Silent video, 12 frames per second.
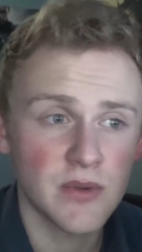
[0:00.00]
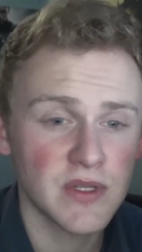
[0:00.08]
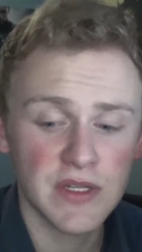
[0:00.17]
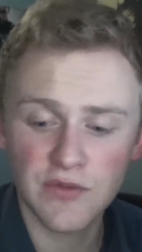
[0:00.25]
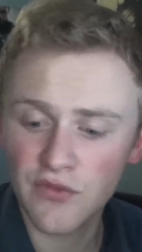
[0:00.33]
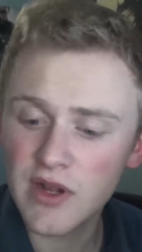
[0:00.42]
So
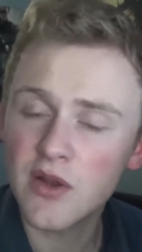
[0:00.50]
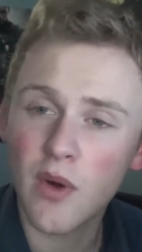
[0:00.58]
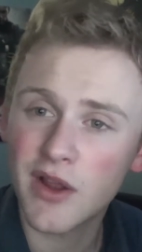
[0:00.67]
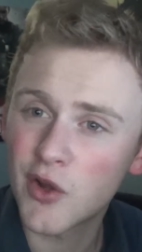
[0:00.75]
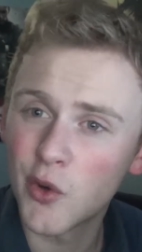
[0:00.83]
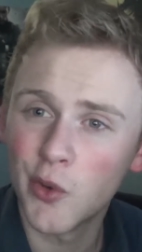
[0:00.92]
it is really
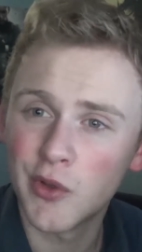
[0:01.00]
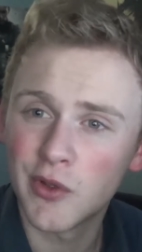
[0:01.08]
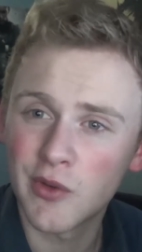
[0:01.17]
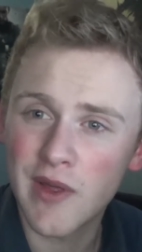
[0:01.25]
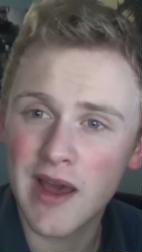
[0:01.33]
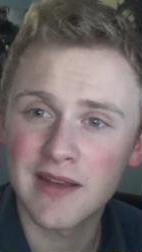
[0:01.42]
quite cool
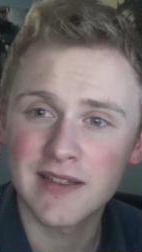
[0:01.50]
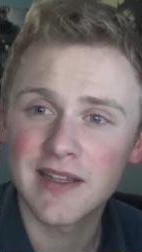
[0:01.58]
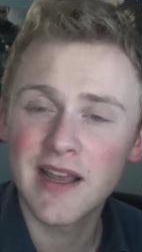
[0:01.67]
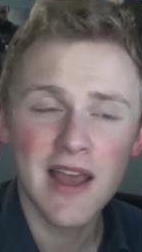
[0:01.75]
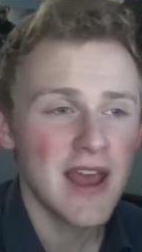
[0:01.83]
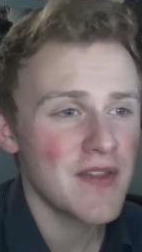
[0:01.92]
and all that. And